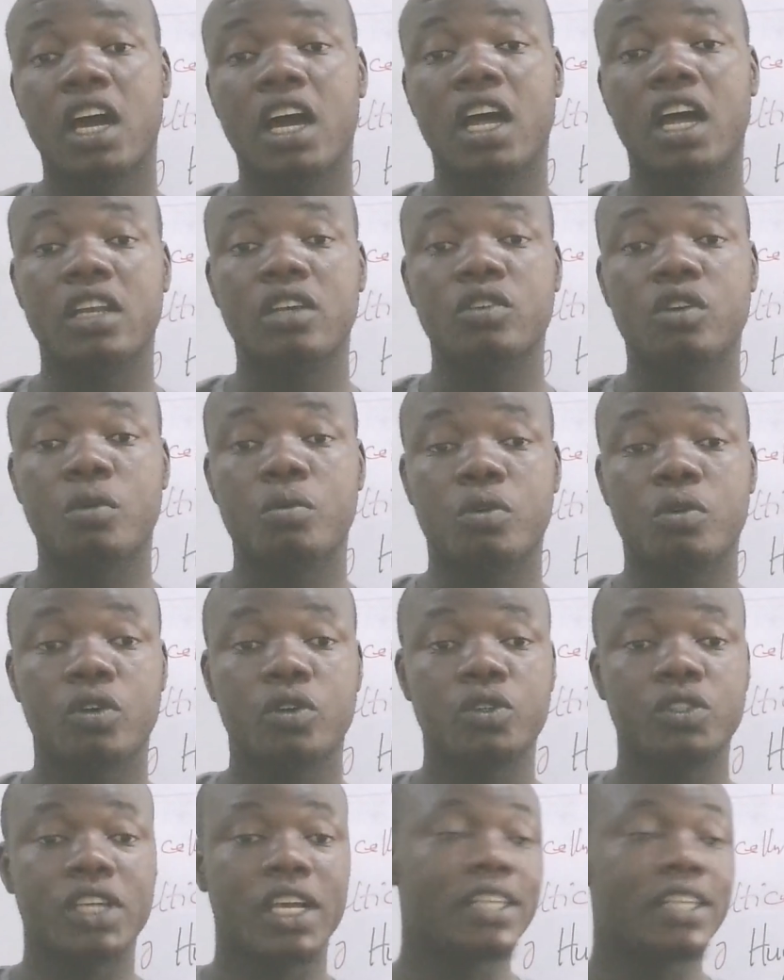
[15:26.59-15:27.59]
And of
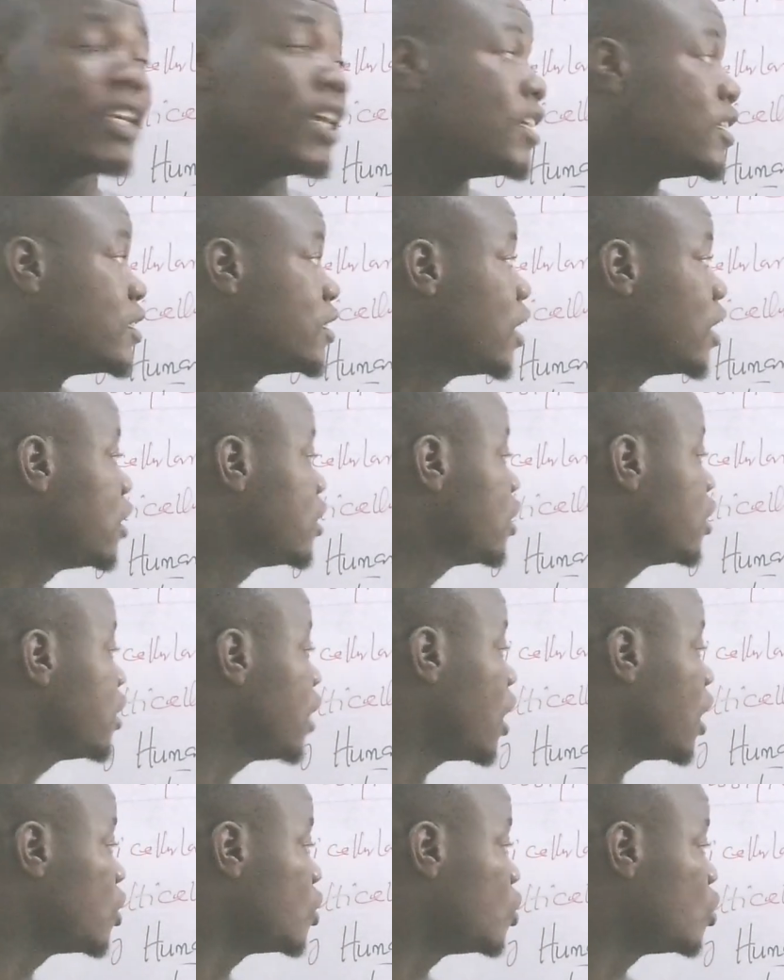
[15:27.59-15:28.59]
course, as I said,
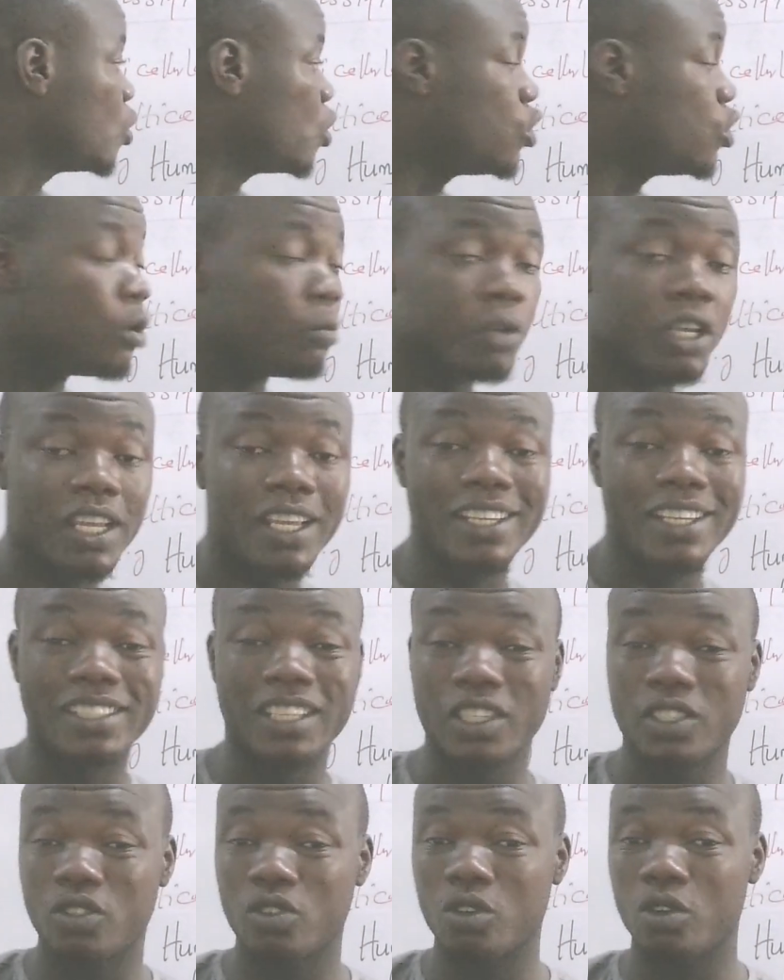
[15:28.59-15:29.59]
taxonomy
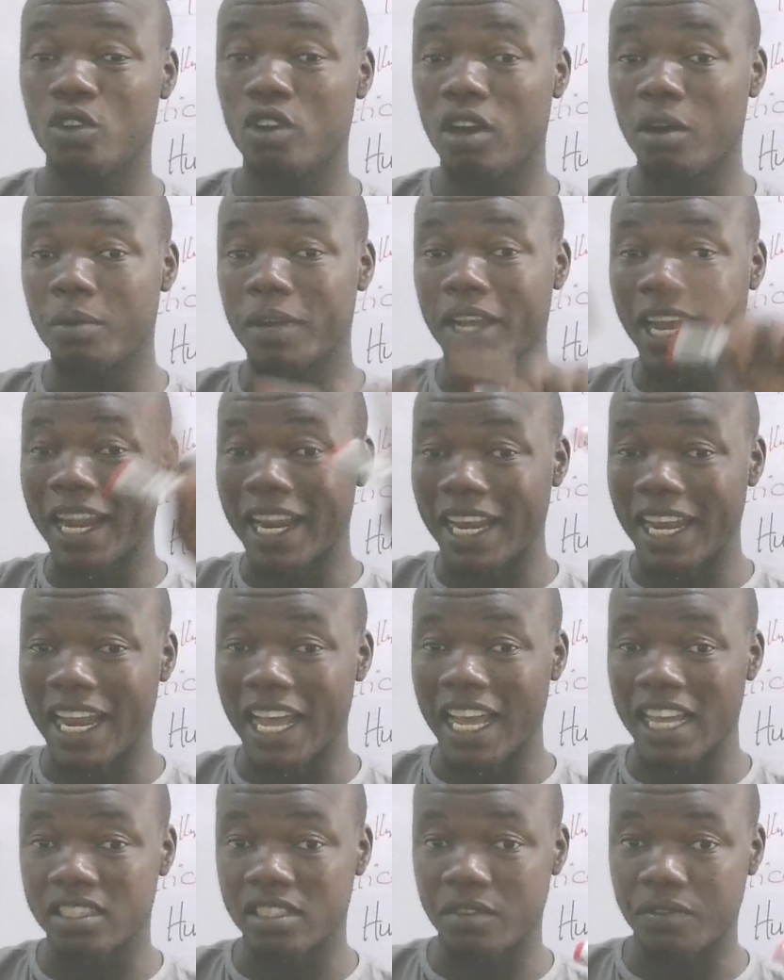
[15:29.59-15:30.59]
is the study of
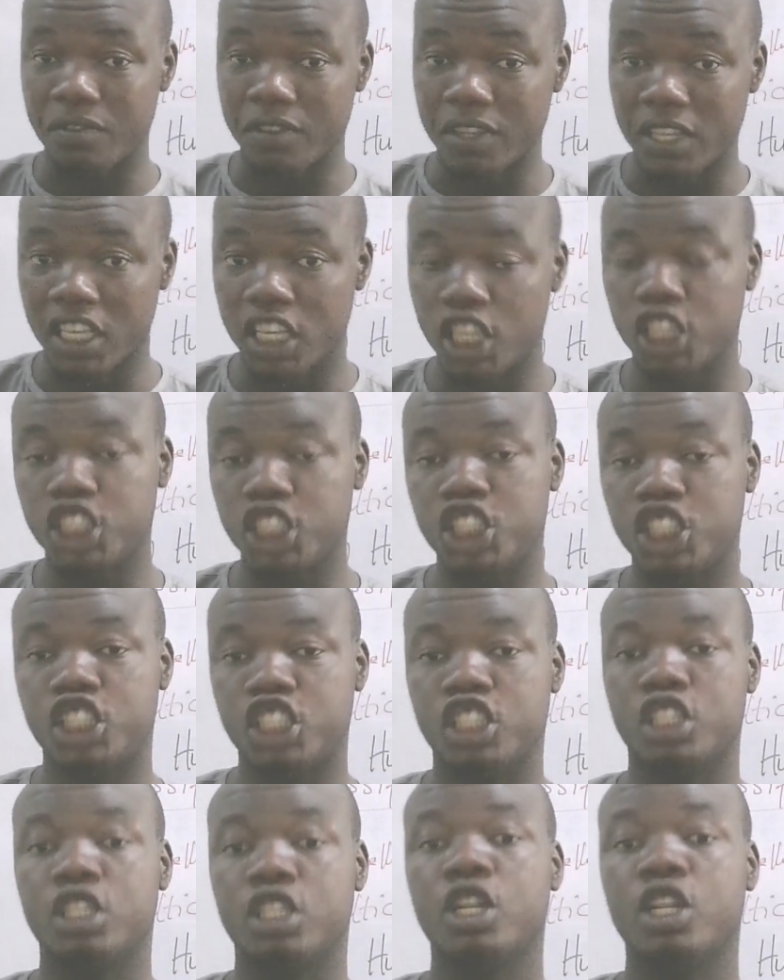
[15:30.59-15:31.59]

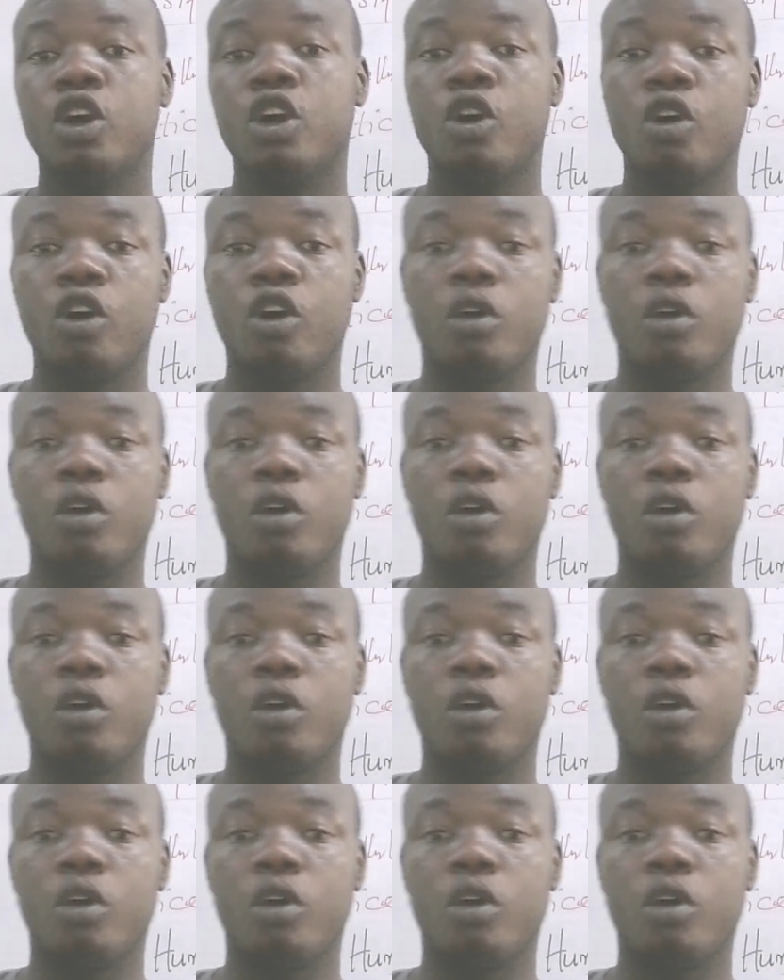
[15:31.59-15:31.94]
classification